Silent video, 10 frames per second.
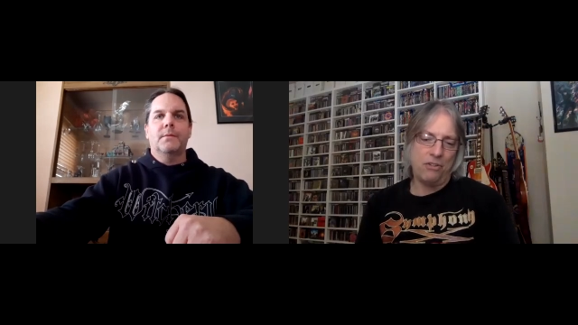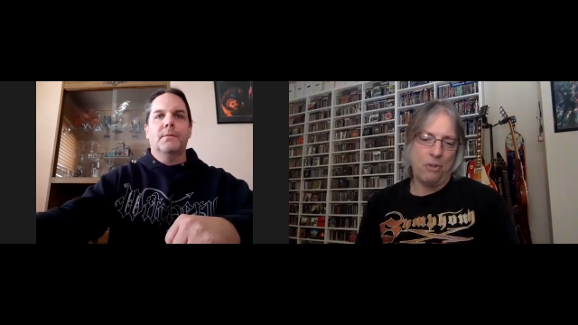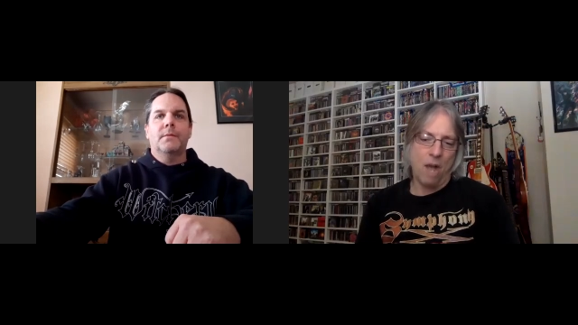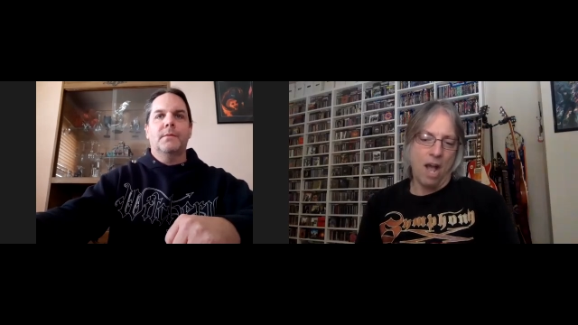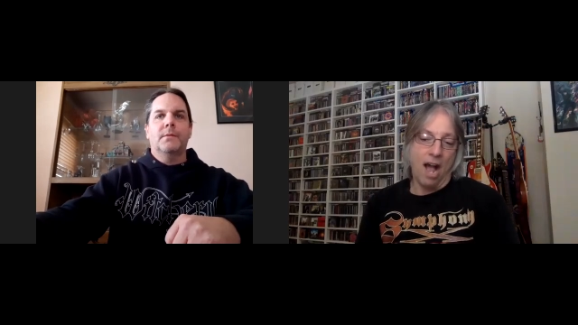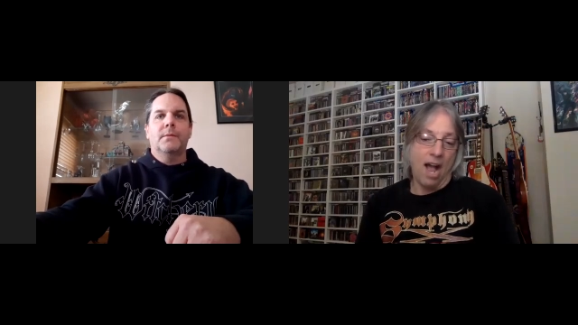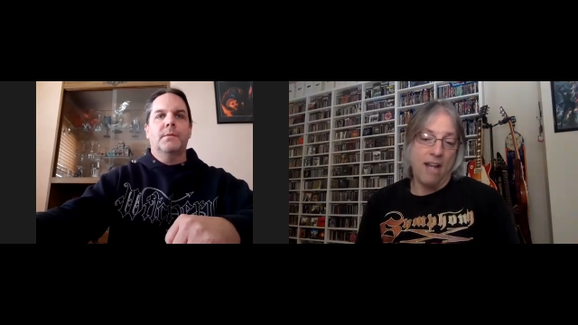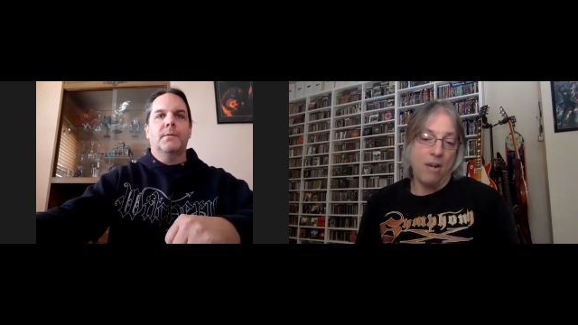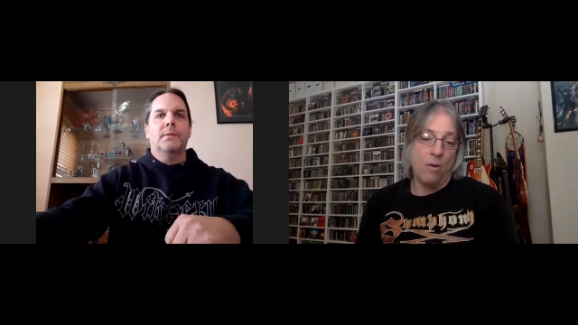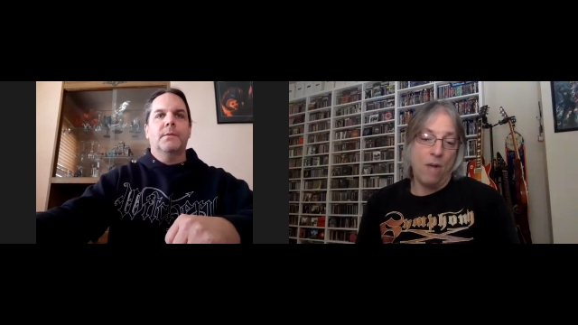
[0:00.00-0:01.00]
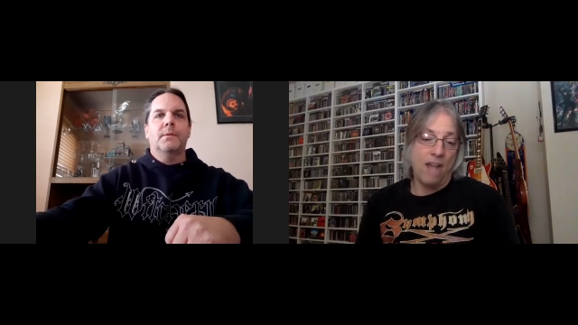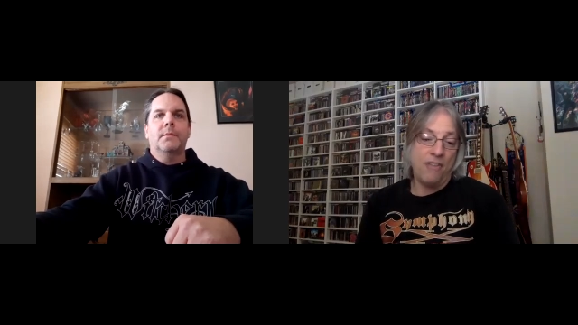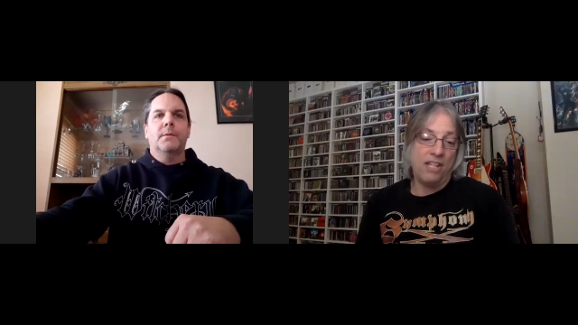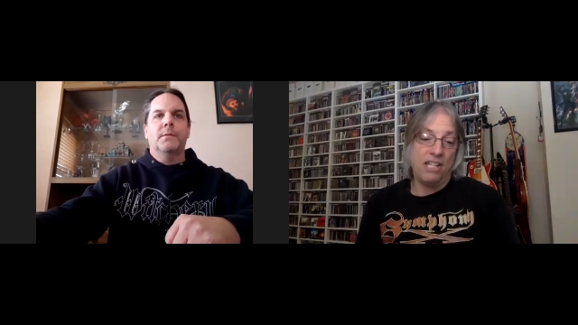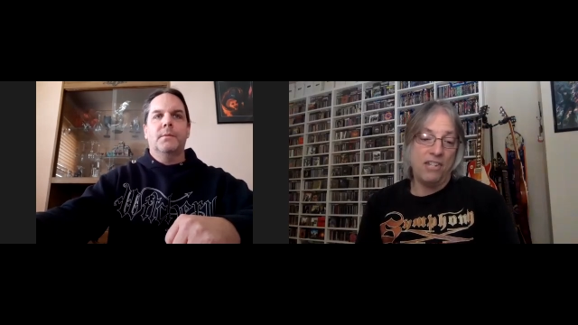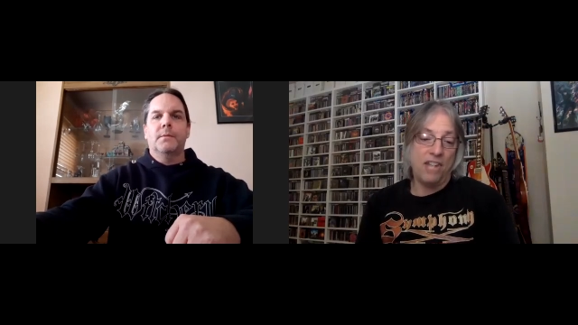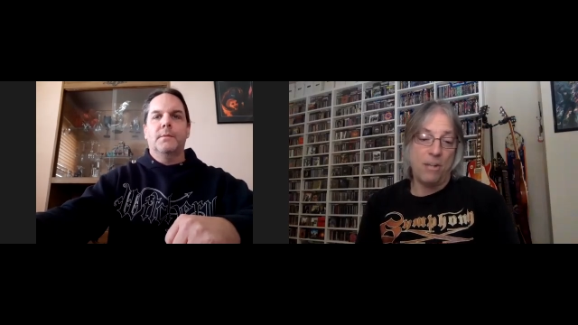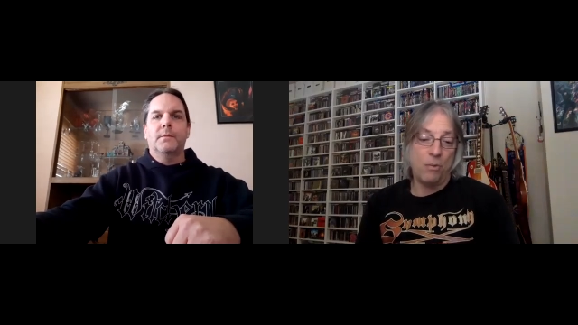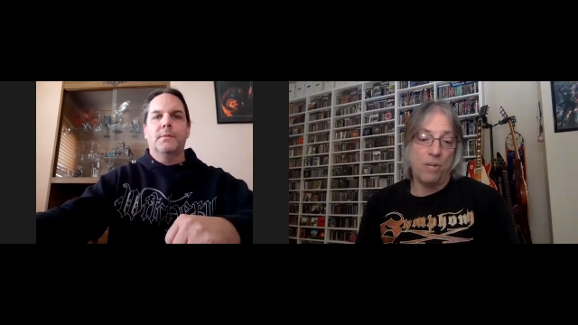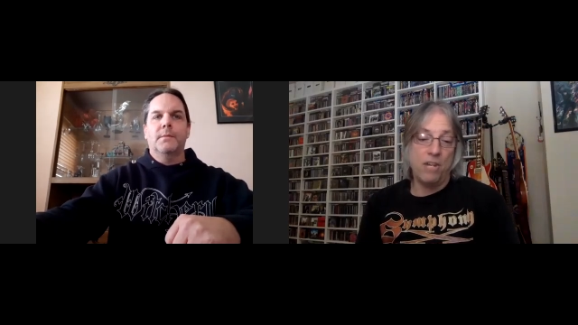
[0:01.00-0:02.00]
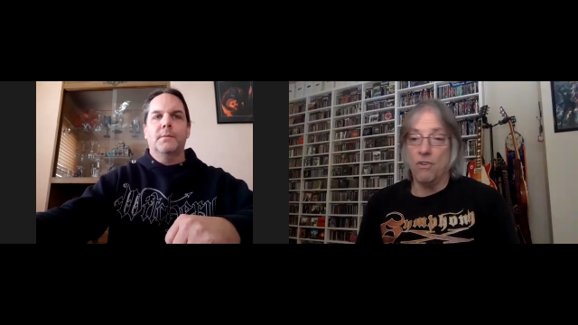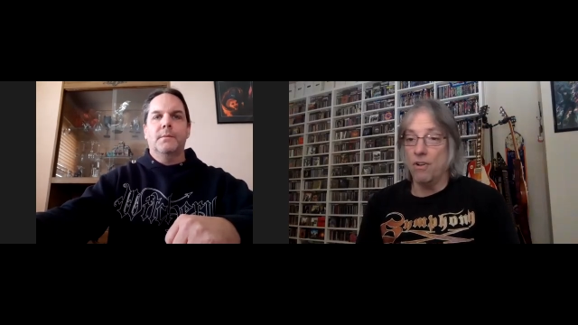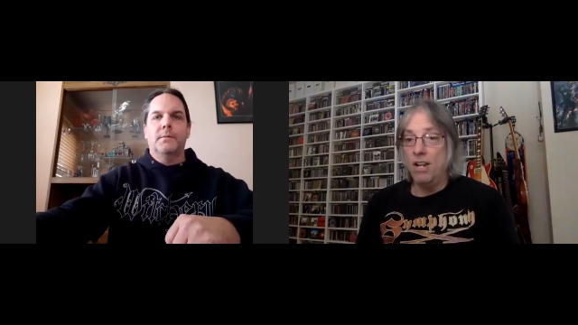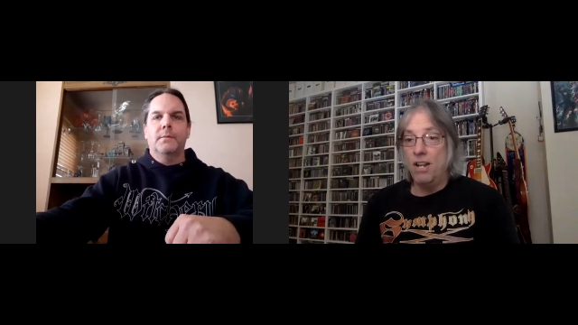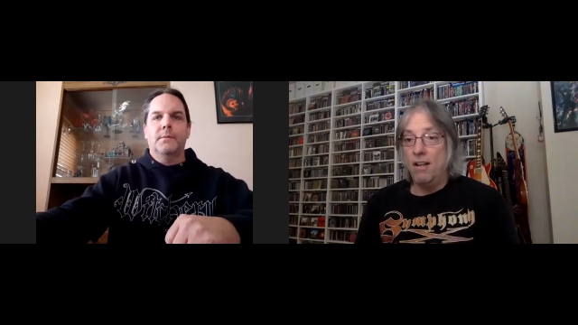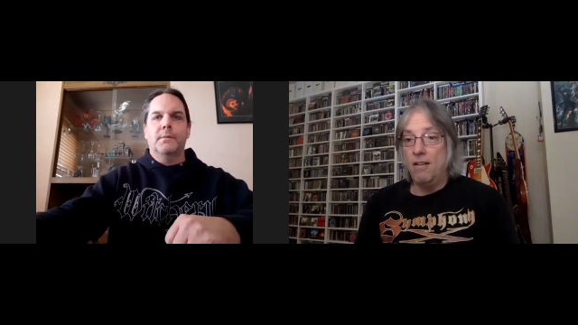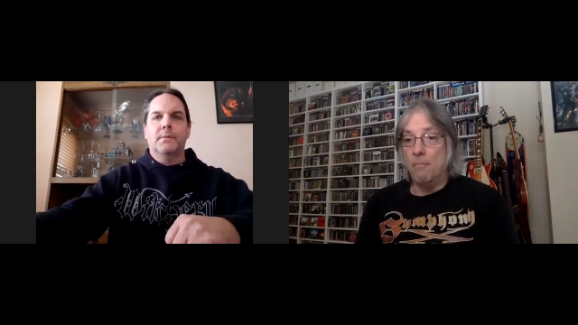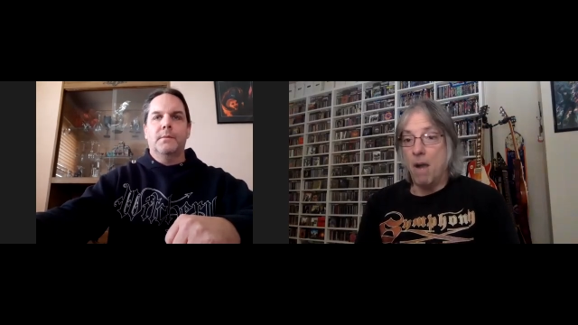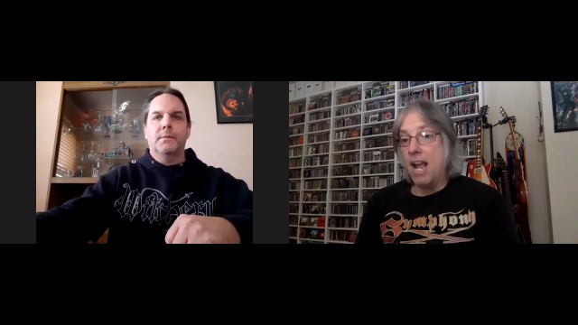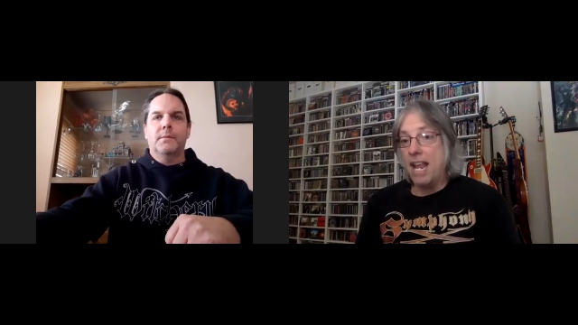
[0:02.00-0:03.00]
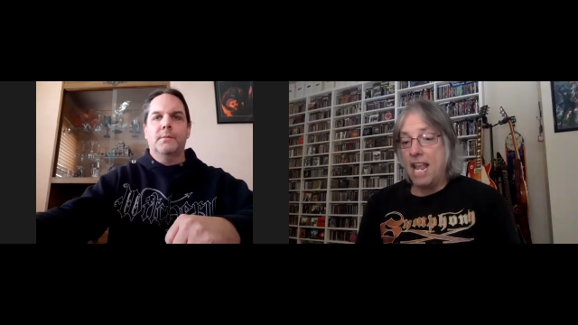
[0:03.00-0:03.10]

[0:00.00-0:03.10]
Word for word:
Speaker 1: So I don't, I think these guys were either my